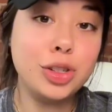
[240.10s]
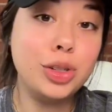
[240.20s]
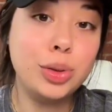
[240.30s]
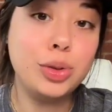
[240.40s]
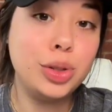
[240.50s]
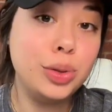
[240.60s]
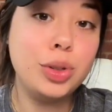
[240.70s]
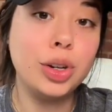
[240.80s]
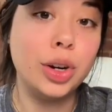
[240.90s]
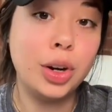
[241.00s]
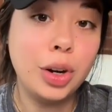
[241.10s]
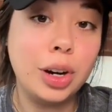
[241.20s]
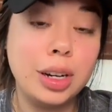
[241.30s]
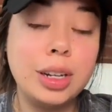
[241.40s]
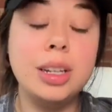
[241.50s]
you do your
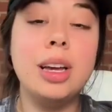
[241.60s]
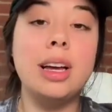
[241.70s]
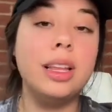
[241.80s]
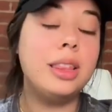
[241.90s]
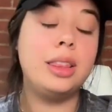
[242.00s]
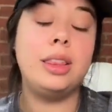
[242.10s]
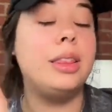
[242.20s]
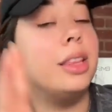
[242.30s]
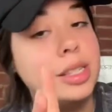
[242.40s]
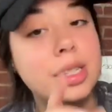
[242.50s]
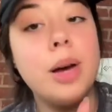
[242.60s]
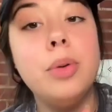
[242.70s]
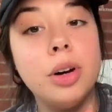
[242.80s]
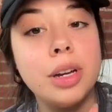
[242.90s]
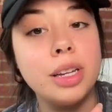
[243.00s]
hook, the
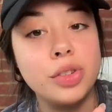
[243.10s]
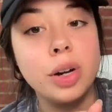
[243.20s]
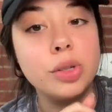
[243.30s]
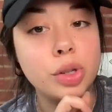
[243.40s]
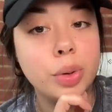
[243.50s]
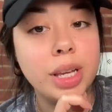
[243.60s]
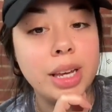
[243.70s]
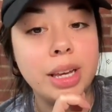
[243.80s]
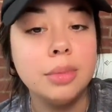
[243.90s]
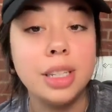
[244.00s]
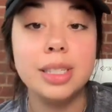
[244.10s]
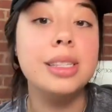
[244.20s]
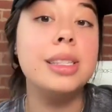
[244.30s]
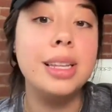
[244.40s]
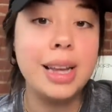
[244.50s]
subhook is also key. This
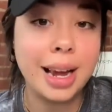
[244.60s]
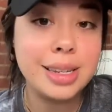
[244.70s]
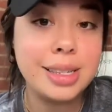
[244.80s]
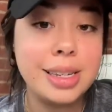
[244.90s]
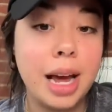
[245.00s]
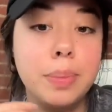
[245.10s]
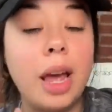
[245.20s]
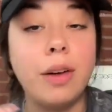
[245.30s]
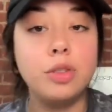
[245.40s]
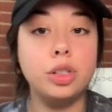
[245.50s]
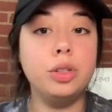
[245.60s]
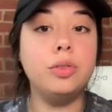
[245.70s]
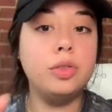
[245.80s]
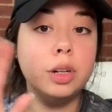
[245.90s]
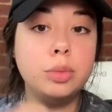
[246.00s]
is the next step. After you've
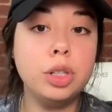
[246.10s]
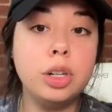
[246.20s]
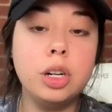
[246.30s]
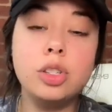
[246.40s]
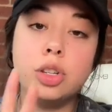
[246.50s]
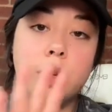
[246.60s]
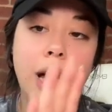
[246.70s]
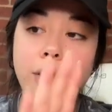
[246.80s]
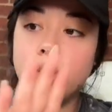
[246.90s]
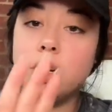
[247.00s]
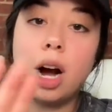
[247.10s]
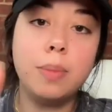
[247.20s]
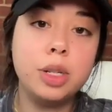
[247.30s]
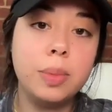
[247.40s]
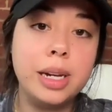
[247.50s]
filmed your hook, so you have your
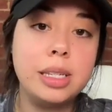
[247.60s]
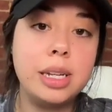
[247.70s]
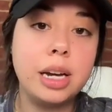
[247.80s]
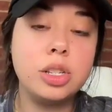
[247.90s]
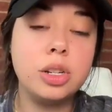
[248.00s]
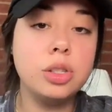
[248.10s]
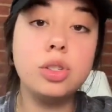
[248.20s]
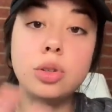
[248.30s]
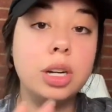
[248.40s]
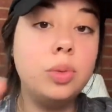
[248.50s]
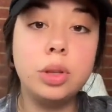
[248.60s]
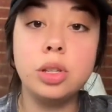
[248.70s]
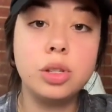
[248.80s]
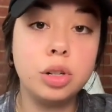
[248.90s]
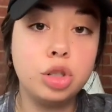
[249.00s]
optimized text on screen with the
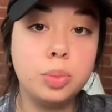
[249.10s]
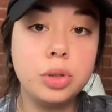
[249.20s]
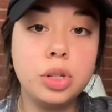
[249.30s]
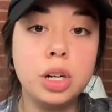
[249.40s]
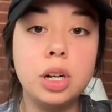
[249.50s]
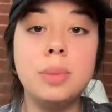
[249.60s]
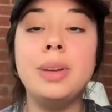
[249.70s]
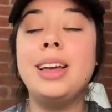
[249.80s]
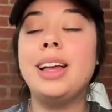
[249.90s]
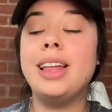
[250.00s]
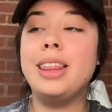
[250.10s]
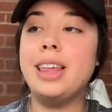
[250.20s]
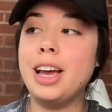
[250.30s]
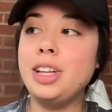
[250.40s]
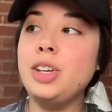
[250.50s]
searchable term,
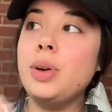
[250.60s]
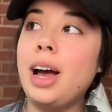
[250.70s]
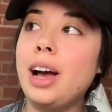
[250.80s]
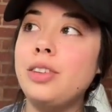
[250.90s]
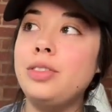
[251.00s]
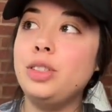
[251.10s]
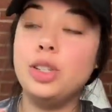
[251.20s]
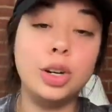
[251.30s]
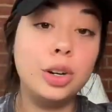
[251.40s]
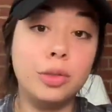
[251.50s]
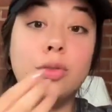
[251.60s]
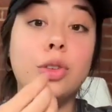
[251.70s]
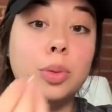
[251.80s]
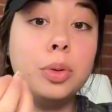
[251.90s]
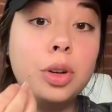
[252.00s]
then you have your
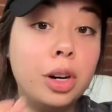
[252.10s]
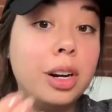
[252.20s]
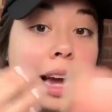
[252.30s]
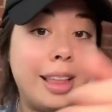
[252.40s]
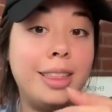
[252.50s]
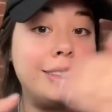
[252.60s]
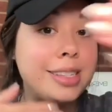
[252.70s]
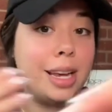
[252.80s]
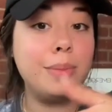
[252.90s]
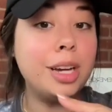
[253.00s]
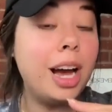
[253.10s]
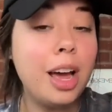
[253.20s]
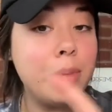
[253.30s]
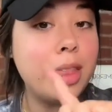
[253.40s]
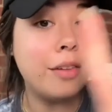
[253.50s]
verbal hook at the same
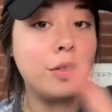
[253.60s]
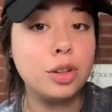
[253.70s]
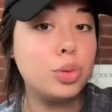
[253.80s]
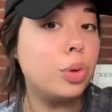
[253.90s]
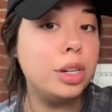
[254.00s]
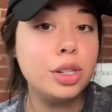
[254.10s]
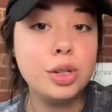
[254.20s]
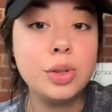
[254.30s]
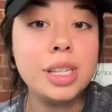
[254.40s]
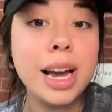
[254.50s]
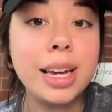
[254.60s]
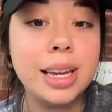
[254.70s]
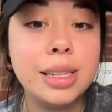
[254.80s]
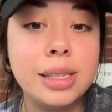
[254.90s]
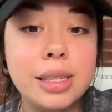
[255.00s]
time in that first 1 to 2
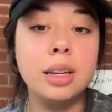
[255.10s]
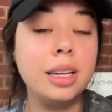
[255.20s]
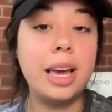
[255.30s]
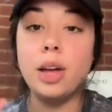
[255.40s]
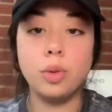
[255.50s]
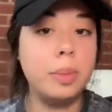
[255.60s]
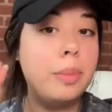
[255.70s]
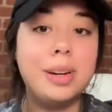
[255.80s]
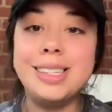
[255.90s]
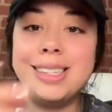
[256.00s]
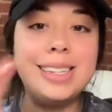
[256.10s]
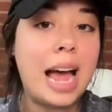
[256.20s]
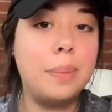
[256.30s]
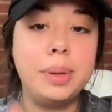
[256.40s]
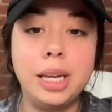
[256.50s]
seconds. Again, remember, it's
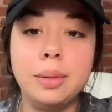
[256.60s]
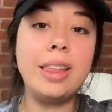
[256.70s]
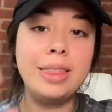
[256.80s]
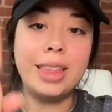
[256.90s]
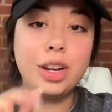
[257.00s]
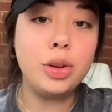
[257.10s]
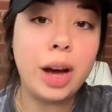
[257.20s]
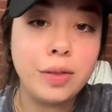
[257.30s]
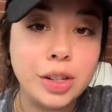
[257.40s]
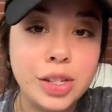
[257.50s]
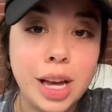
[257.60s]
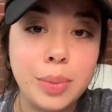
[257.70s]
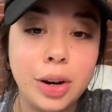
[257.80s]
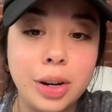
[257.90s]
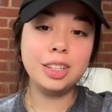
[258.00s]
snappy. Then you have your
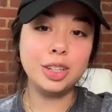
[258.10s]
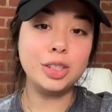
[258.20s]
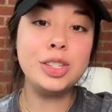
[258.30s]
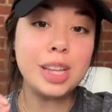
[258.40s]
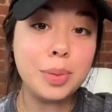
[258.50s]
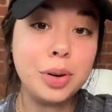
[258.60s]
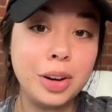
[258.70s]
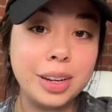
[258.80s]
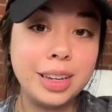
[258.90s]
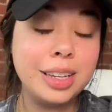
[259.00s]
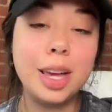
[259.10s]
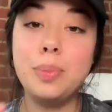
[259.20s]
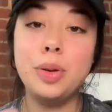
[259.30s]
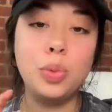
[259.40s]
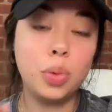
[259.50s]
subhook. Your subhook can
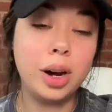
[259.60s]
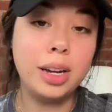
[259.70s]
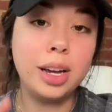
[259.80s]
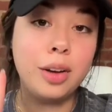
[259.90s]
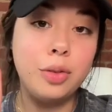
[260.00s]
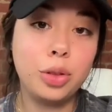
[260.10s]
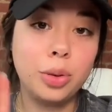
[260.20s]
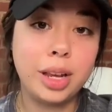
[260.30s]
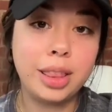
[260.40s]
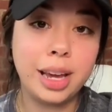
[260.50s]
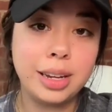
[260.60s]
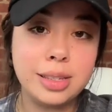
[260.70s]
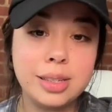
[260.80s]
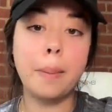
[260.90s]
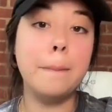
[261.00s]
be one of 3
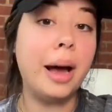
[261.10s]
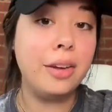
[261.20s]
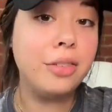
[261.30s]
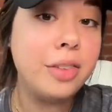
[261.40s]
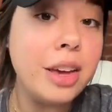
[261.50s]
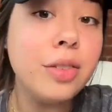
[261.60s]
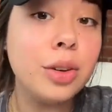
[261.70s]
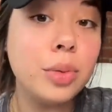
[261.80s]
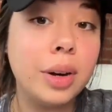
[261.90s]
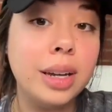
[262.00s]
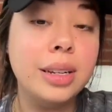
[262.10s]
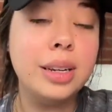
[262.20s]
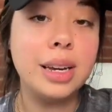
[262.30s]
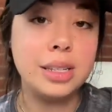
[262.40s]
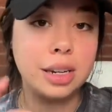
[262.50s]
things. My favorite one
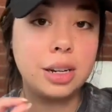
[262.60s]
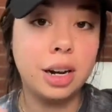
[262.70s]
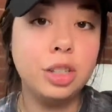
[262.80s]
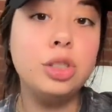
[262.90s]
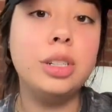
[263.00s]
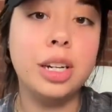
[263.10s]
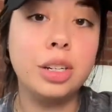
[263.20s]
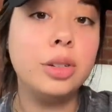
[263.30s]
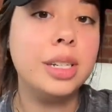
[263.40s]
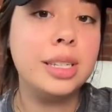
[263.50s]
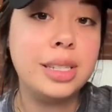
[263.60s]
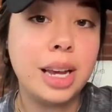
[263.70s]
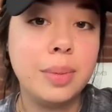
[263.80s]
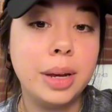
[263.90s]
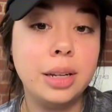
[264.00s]
is a contradictory
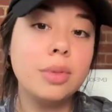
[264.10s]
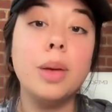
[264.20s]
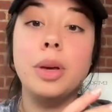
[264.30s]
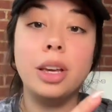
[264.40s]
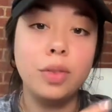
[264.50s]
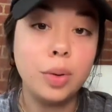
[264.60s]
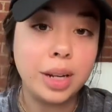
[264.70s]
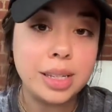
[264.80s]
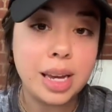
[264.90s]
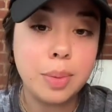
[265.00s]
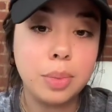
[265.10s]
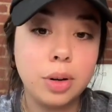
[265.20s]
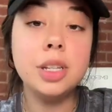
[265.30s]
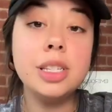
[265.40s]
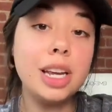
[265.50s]
statement. Let me give you an
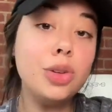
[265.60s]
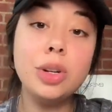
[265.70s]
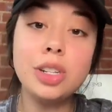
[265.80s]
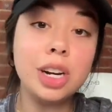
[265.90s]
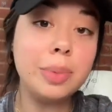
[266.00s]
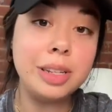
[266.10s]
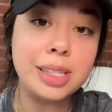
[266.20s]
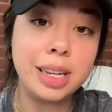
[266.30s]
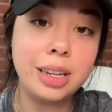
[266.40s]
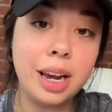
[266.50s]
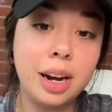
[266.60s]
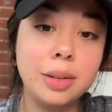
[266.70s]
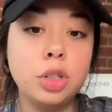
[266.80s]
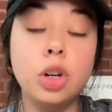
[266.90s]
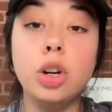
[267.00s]
example. Say you want to talk about skincare.
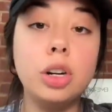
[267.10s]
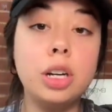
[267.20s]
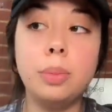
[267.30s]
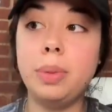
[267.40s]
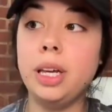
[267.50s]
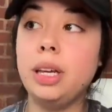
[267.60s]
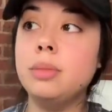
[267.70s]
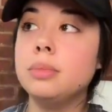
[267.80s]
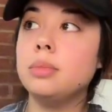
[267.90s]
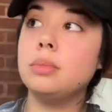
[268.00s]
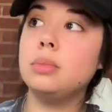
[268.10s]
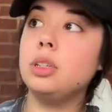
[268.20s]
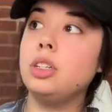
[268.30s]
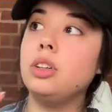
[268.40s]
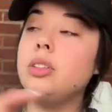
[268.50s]
Your hook could be,
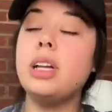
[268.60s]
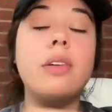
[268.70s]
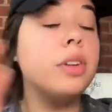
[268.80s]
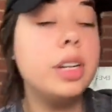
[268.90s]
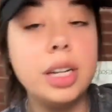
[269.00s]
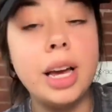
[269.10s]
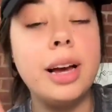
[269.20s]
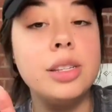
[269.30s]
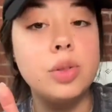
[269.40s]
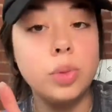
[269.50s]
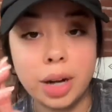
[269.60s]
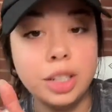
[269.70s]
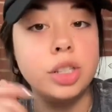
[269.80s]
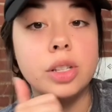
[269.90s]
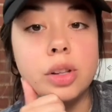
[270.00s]
you're never going to guess what I
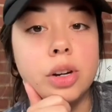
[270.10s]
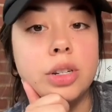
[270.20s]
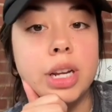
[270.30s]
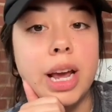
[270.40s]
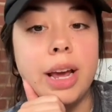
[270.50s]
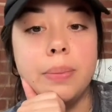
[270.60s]
just learned today.